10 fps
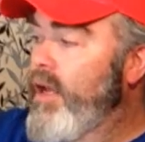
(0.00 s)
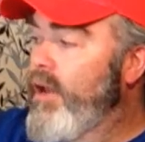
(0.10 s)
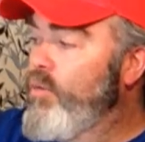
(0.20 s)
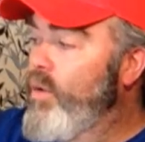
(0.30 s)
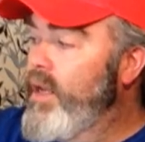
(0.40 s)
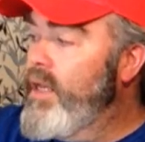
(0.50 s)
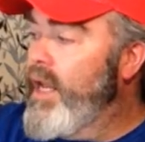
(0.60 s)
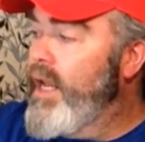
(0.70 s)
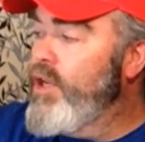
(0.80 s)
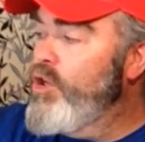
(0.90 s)
and one
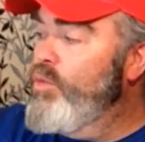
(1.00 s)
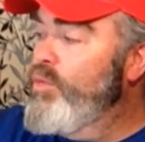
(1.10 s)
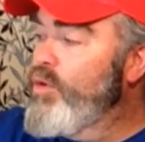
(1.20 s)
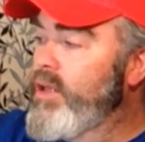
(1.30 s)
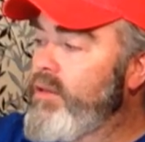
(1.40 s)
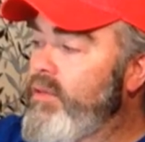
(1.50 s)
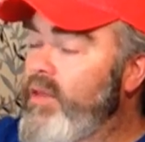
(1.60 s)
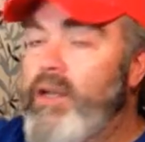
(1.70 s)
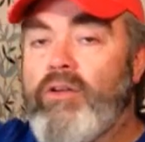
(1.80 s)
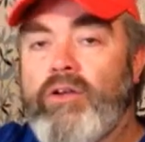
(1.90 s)
day you will bring the
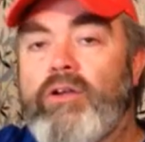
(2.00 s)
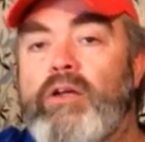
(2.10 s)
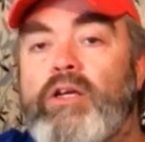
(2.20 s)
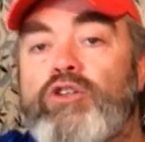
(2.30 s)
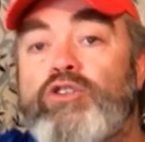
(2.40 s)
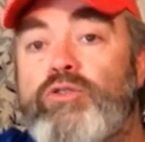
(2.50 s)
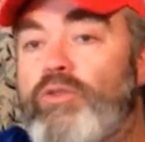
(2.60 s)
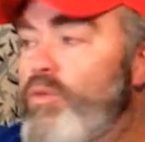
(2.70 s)
thunder to the